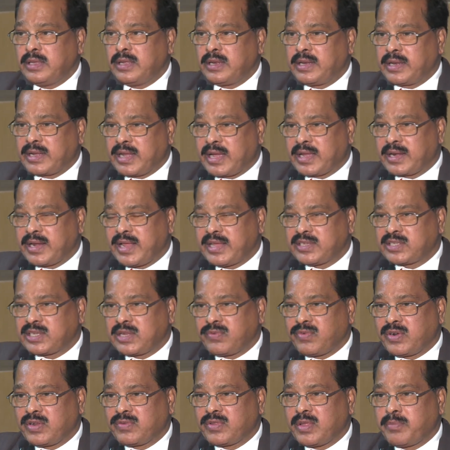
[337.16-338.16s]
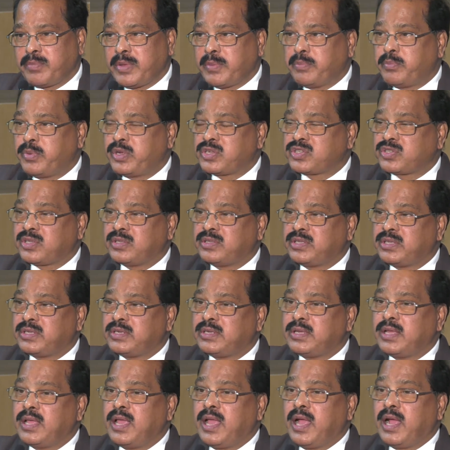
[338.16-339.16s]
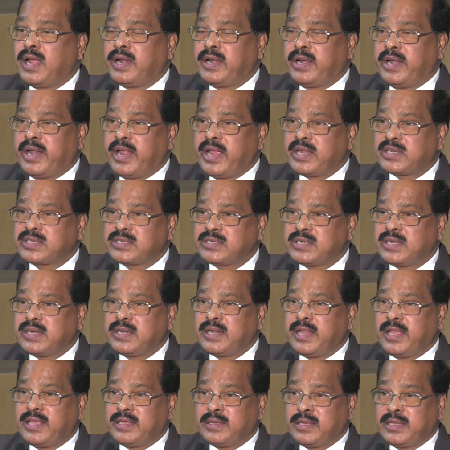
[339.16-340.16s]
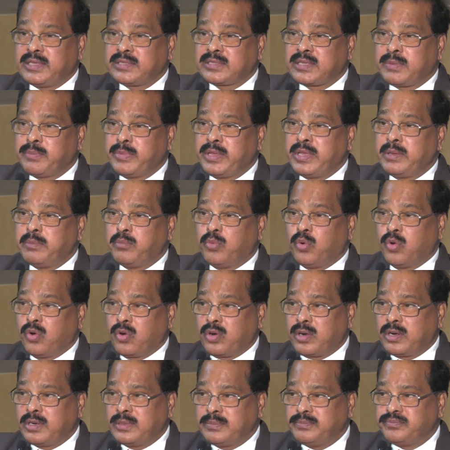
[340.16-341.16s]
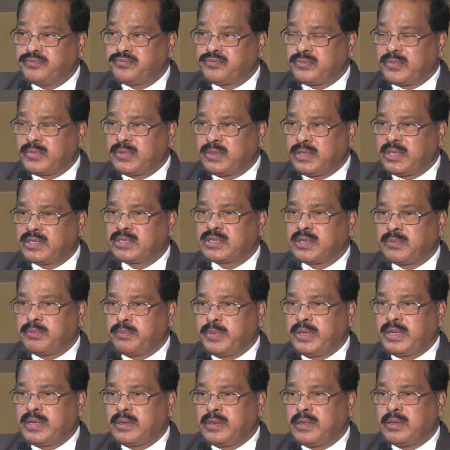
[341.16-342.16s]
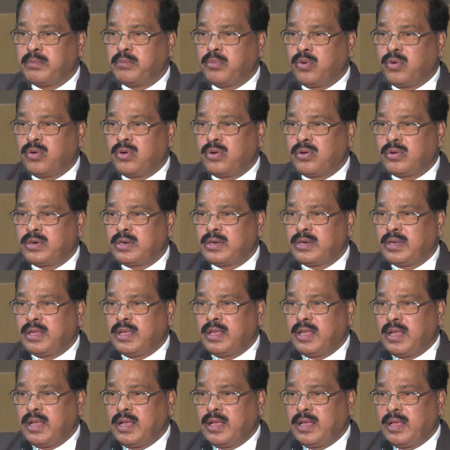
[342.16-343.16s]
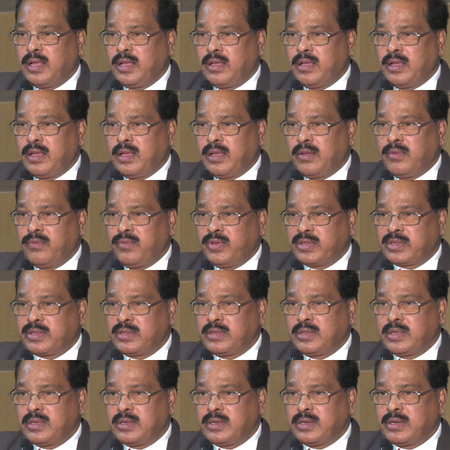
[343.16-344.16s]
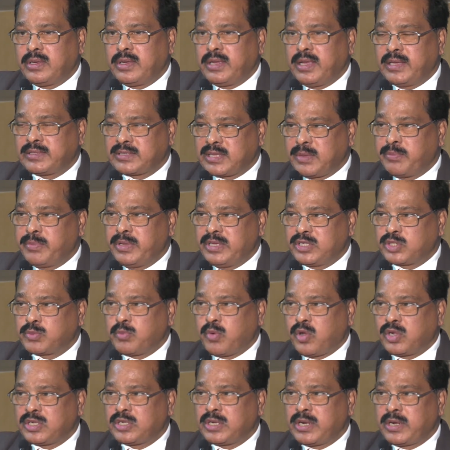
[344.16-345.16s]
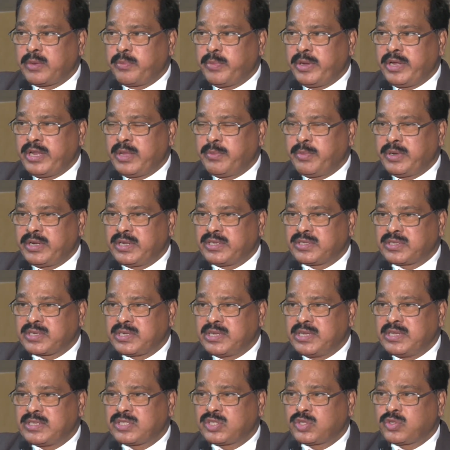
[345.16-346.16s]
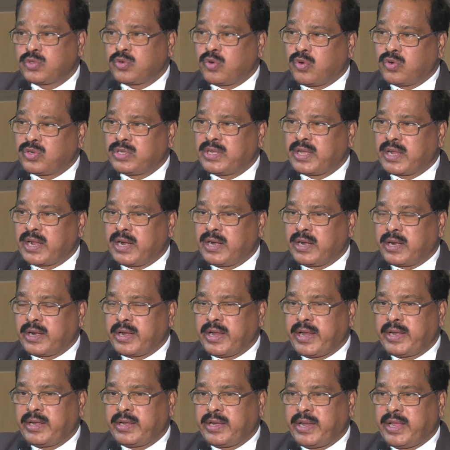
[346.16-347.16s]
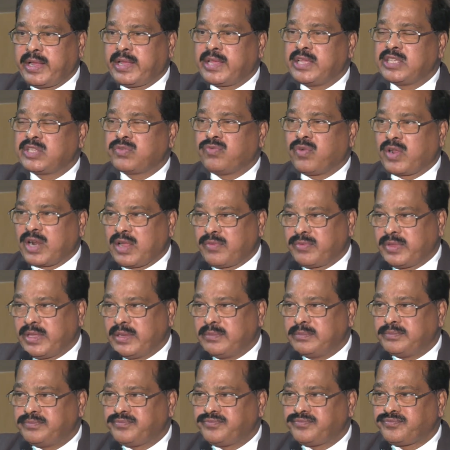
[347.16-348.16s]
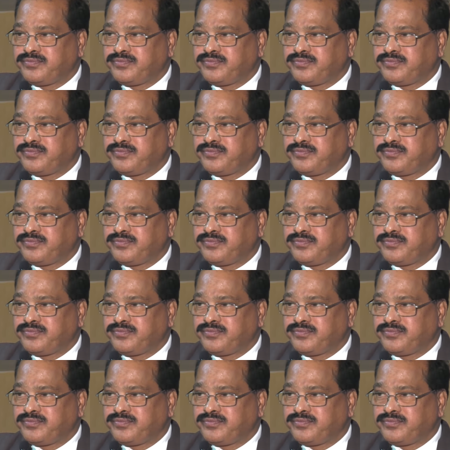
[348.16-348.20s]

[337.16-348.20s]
recognized as one of the members on the National S M E Board. There's a big board with uh, S M E, small and medium industries throughout the country, and TECCI is one of them.